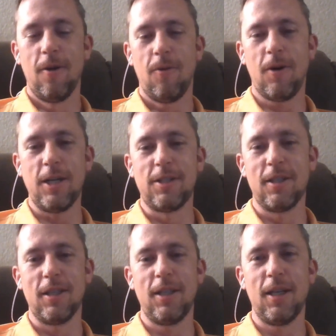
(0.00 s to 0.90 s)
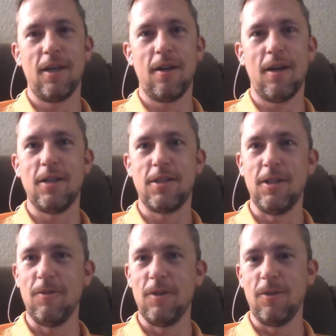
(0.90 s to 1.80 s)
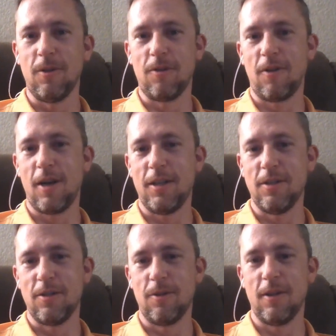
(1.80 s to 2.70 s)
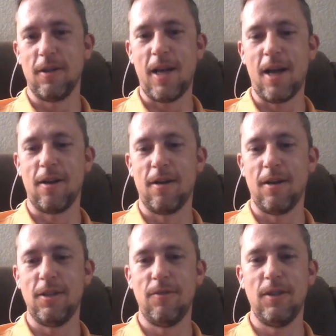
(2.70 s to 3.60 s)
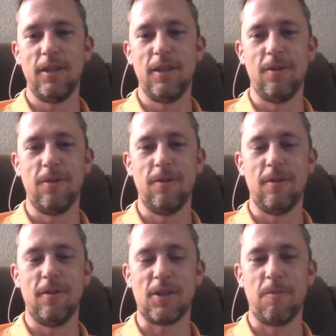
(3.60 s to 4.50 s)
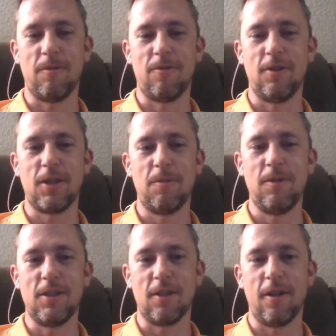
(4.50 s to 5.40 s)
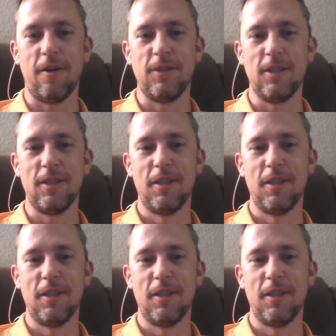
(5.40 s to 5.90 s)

Watched it again on TV with friends who had it on DVD, who for some reason loved it,